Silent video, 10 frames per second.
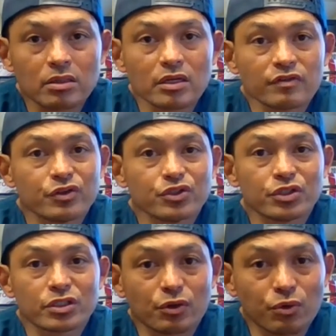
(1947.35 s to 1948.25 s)
if you
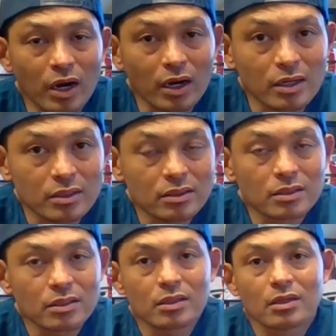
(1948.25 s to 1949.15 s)
just grind,
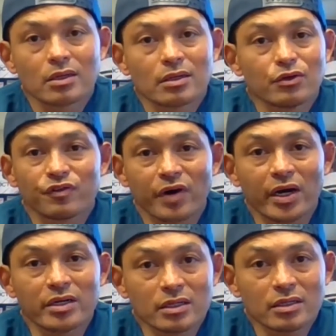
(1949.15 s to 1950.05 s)
you'll
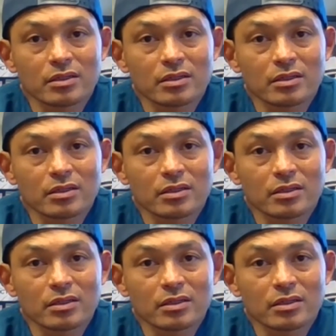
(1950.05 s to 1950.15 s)
find it.